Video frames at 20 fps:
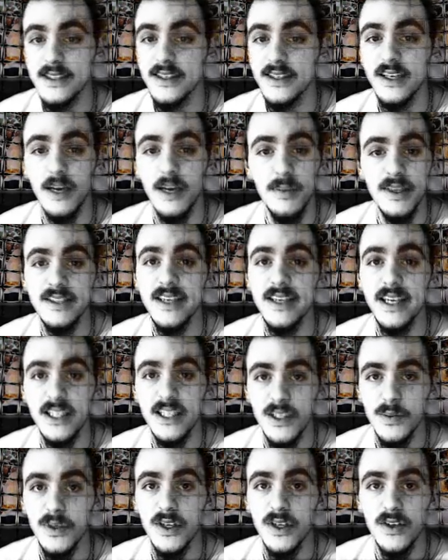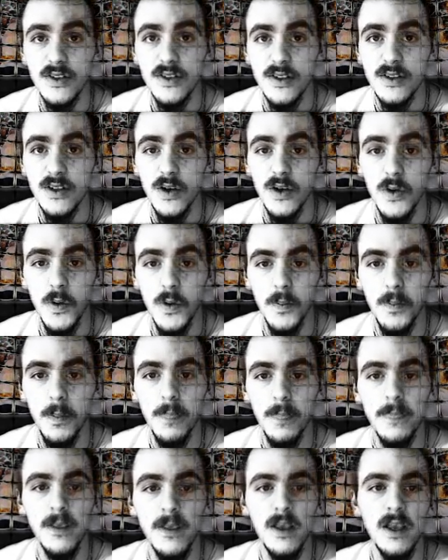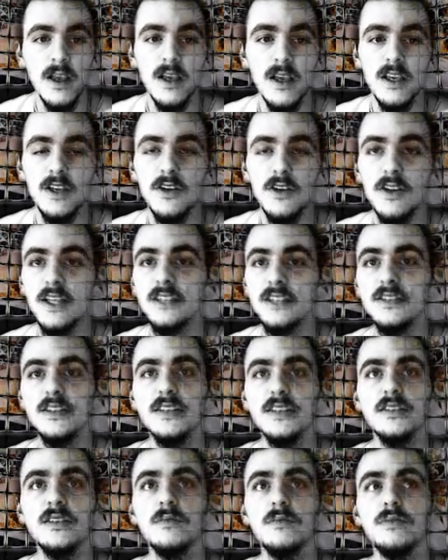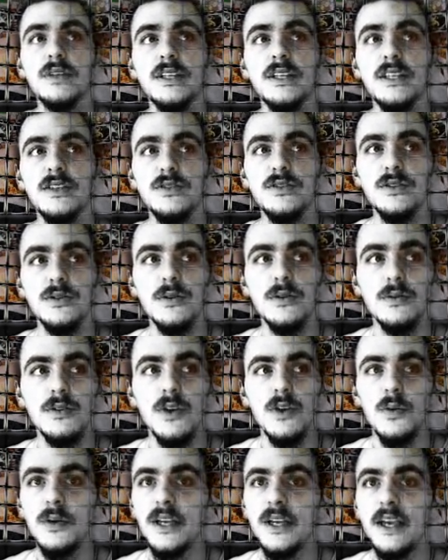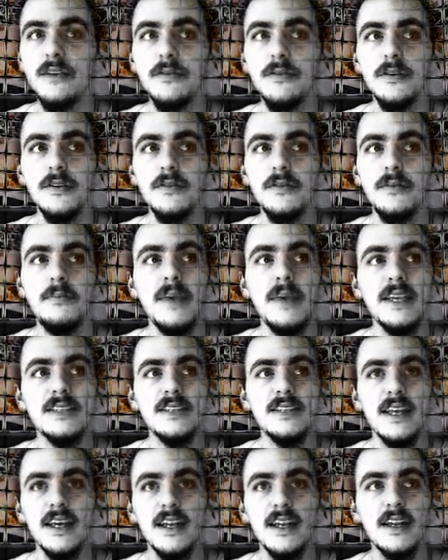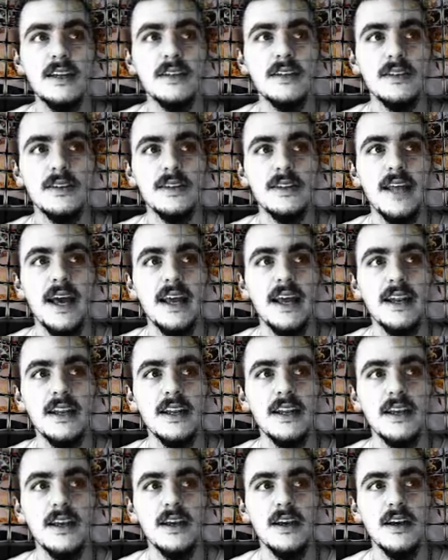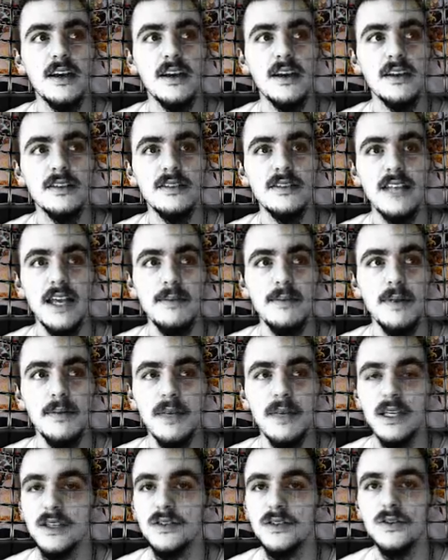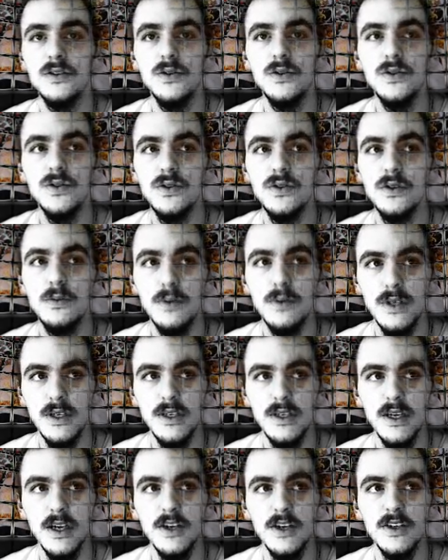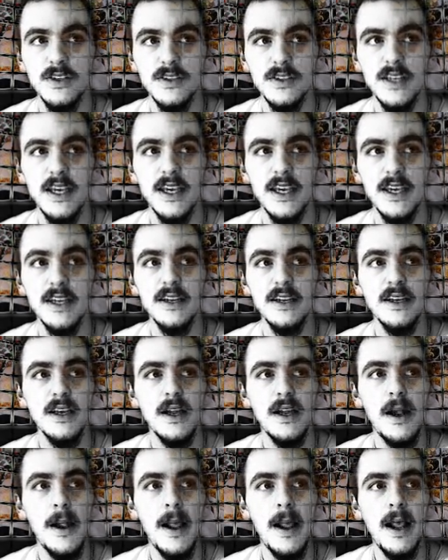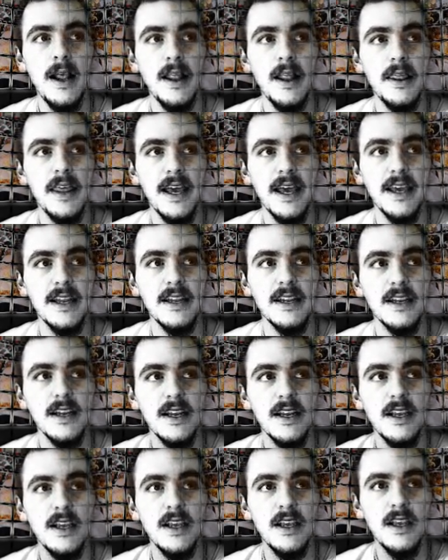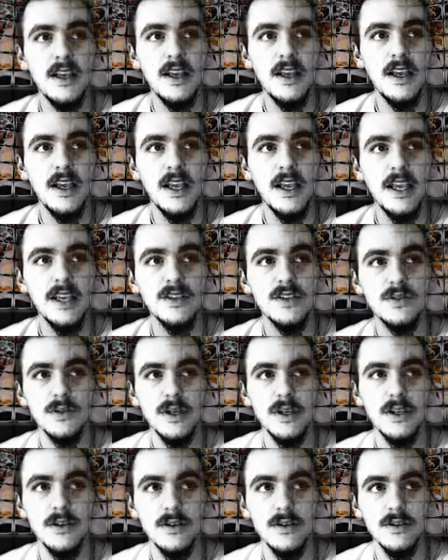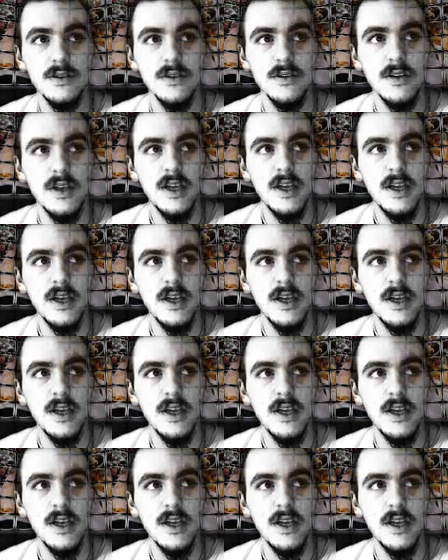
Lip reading: to come and take someone else's home. You know, that's completely true. Nobody ever even makes that statement because they're too stupid to understand that Israel